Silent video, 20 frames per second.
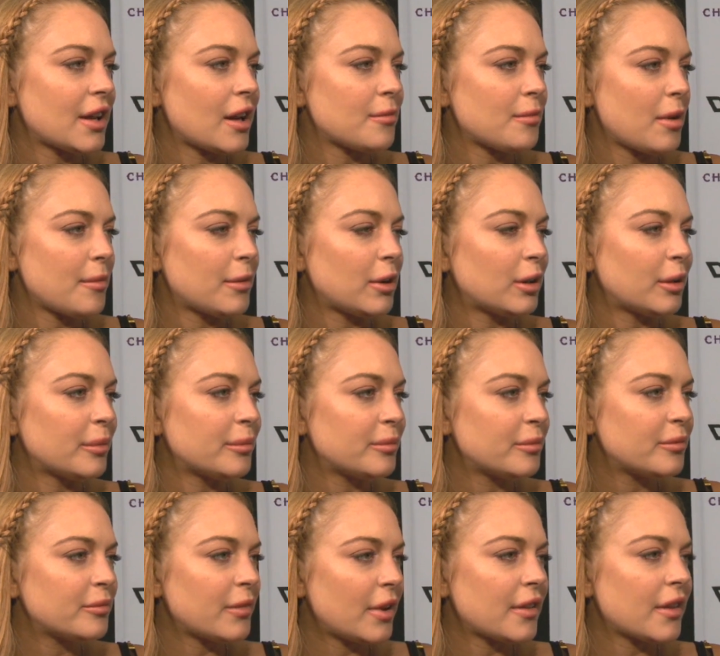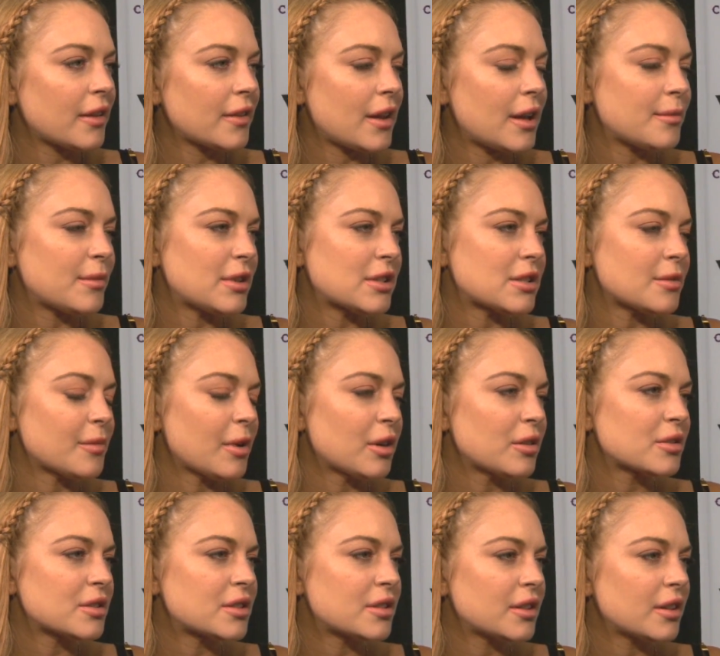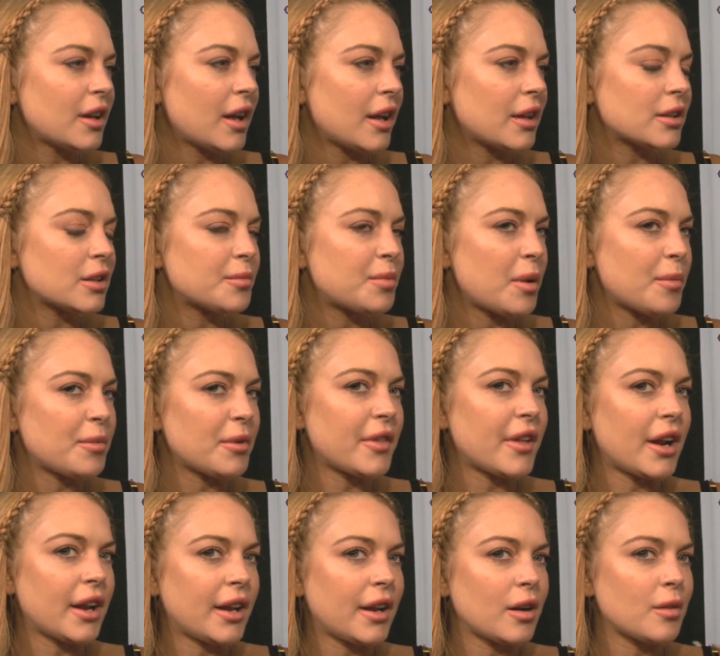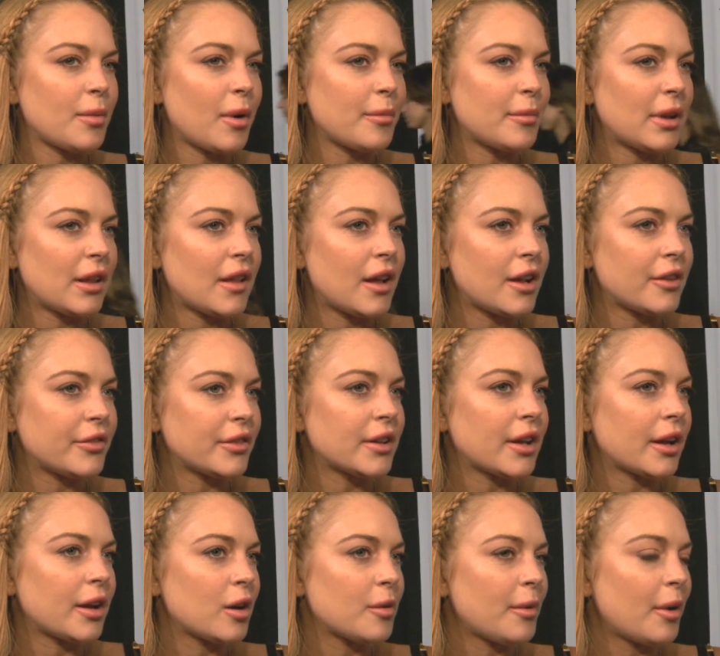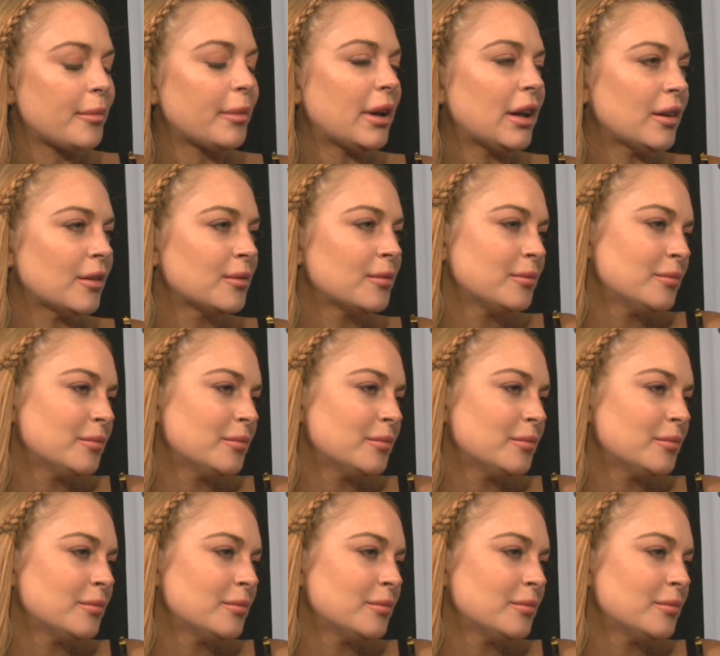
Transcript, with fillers: that, my mom. I think that means the most. And the people that I care about in my life and they care about me.